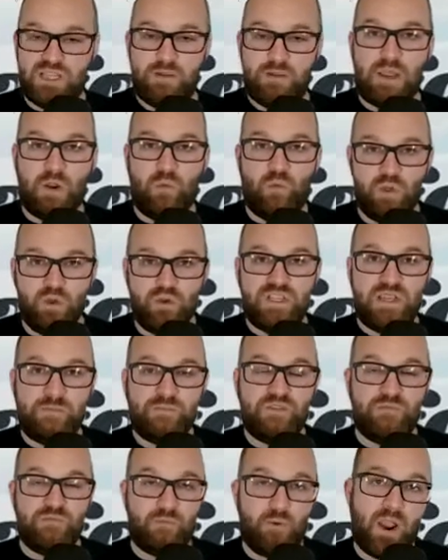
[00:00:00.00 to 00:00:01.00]
will keep
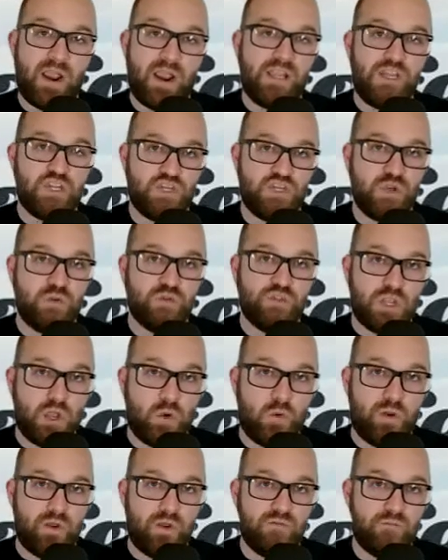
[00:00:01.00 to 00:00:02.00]
the Friday shows
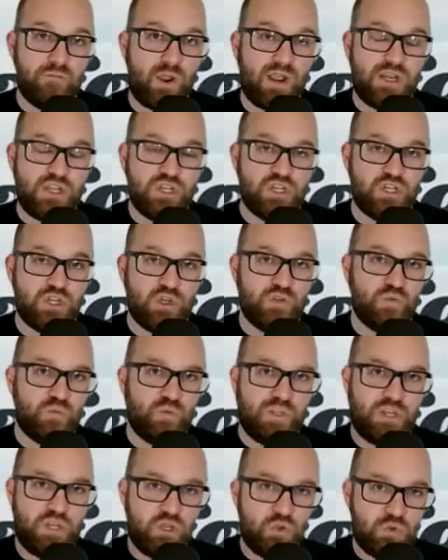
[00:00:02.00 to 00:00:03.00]
going. Friday shows
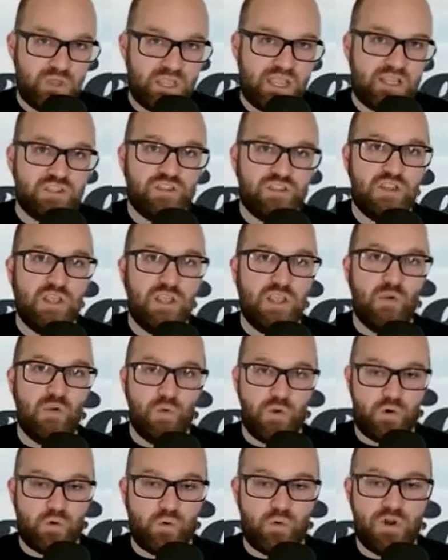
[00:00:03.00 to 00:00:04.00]
with a new guest
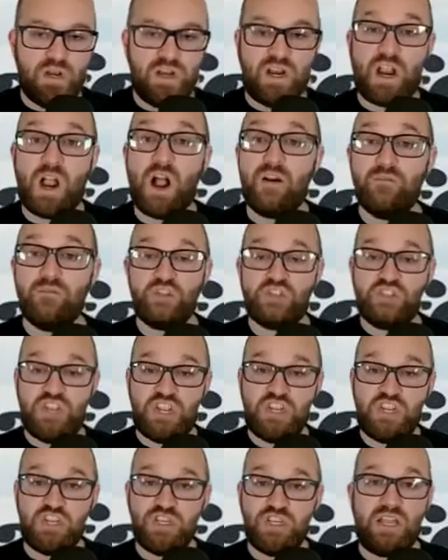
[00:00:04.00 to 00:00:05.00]
recorded, a
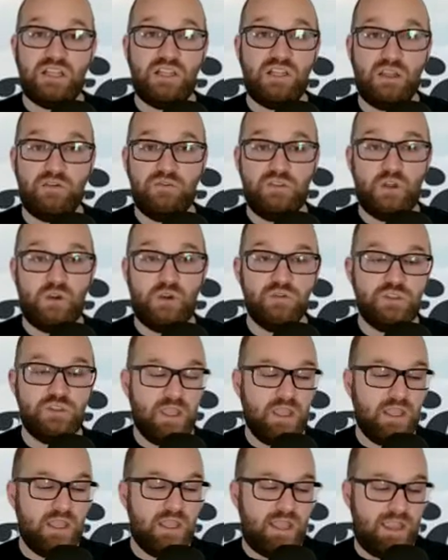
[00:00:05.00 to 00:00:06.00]
conversation. I love those,
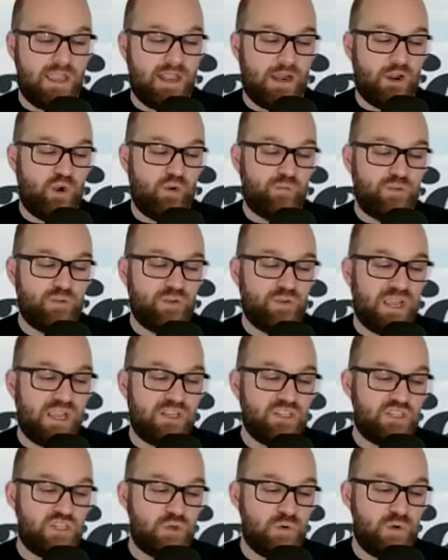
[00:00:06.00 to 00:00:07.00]
and I hope you
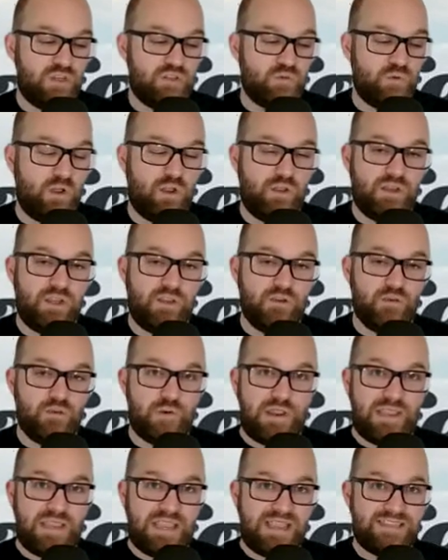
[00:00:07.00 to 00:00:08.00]
guys do as well. Another
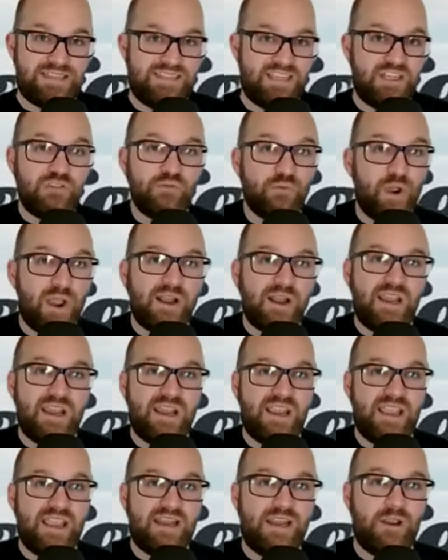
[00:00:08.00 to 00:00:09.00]
great guest this Friday.
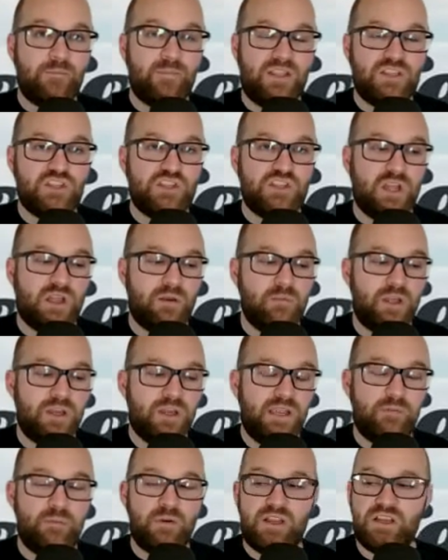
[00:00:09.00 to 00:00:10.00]
Again, I mentioned on
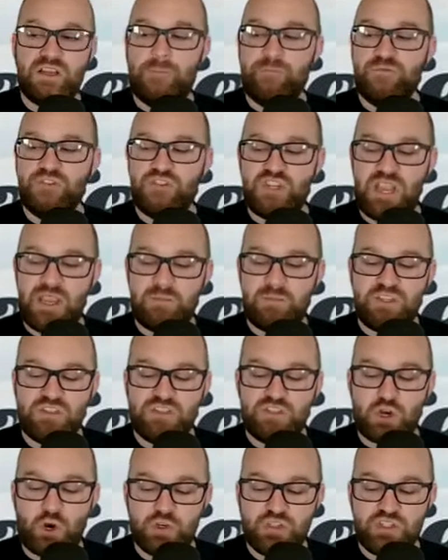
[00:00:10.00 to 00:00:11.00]
Monday, but James
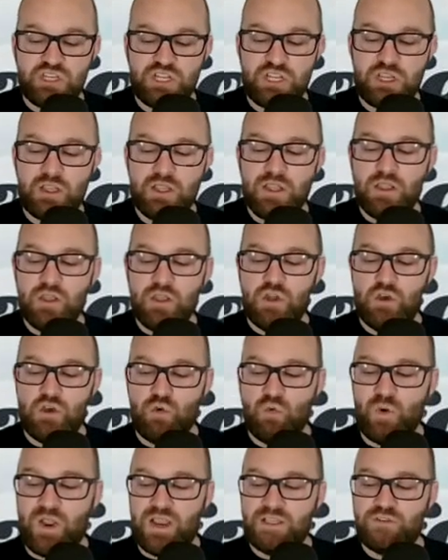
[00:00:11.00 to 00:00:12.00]
Escarcega, who
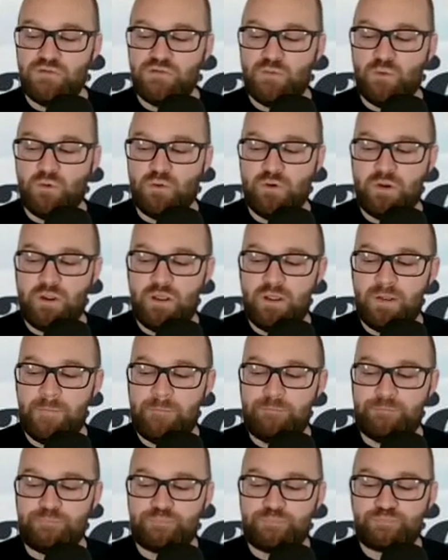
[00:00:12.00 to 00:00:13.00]
writes for
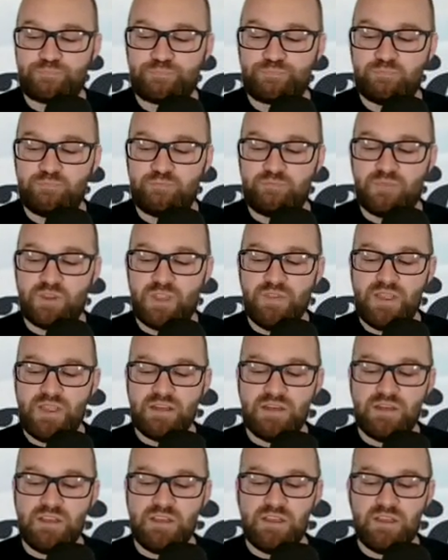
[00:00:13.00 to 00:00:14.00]

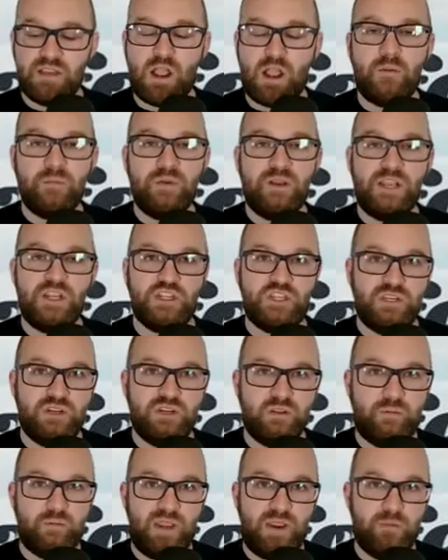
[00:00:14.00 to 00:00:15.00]
that combination of
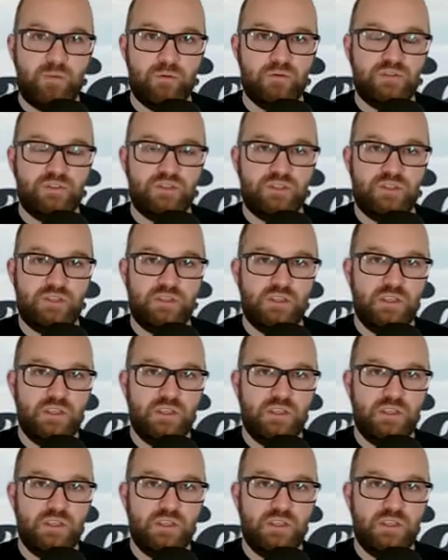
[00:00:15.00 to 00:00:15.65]
the papers and the